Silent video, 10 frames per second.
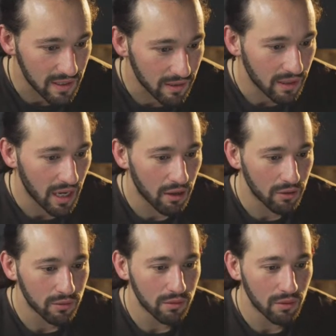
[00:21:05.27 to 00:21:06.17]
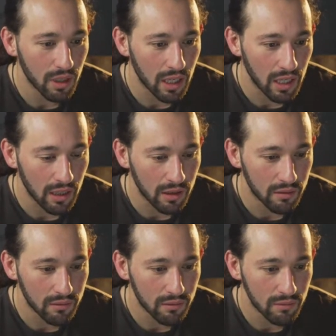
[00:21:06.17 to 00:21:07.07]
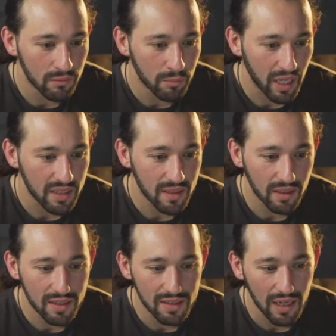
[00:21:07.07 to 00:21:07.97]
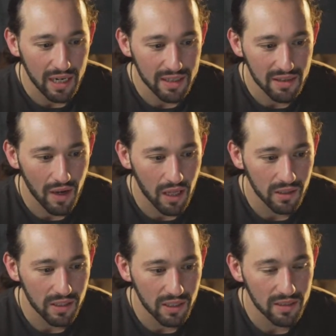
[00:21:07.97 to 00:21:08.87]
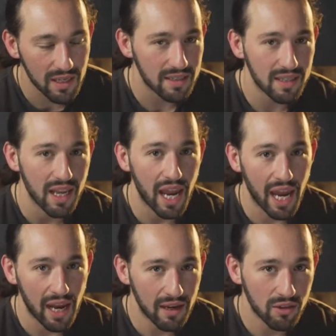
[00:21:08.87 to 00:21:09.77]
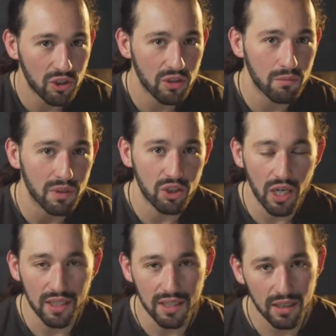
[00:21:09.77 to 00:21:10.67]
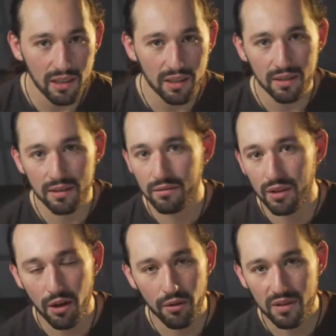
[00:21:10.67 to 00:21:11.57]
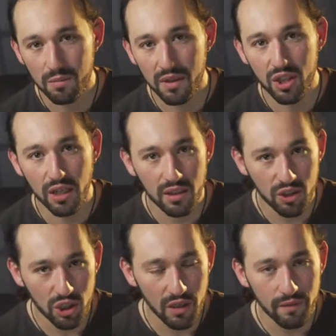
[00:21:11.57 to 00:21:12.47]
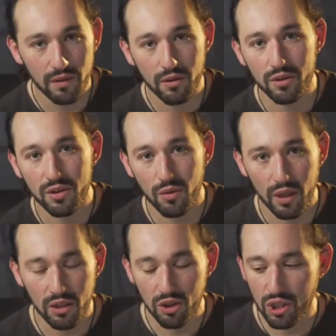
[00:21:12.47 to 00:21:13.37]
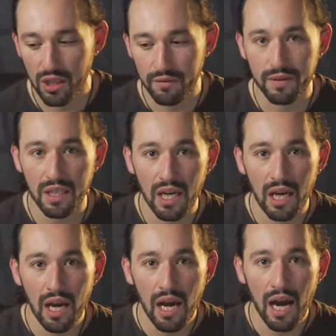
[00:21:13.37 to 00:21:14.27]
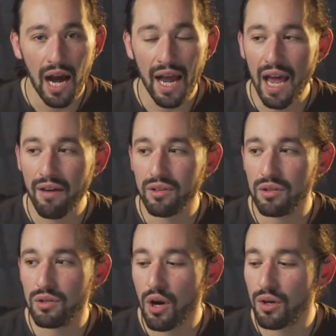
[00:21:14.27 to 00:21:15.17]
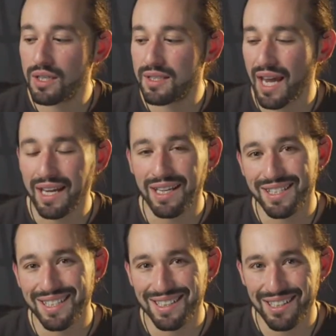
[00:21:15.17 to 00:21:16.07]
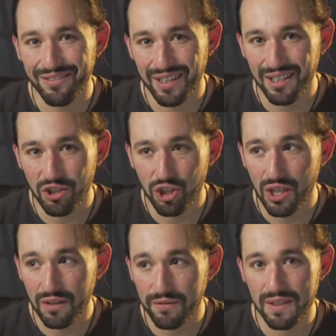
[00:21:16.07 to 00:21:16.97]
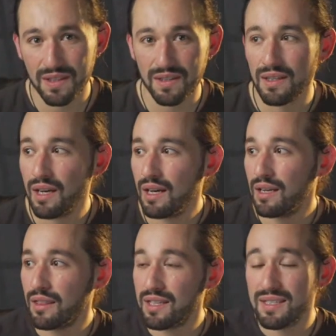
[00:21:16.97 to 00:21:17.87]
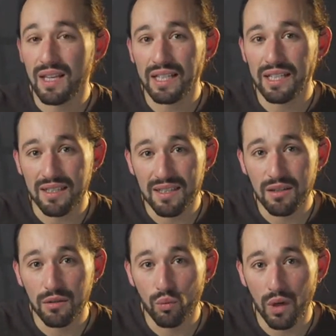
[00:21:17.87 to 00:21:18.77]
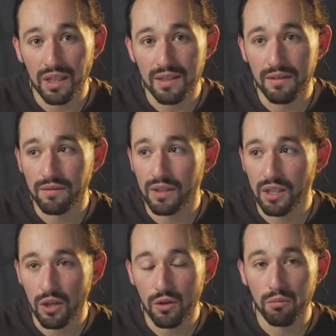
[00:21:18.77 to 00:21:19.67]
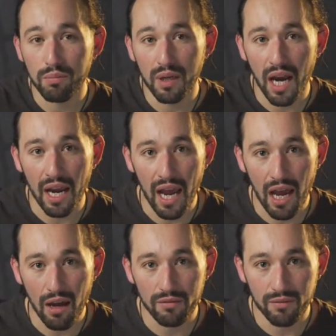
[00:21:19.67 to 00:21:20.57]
Now, based on the science of LEDs as they age, magenta, there's magenta shift, there's green shift. I haven't noticed any significant shifts. Now, this light is still relatively new, but I have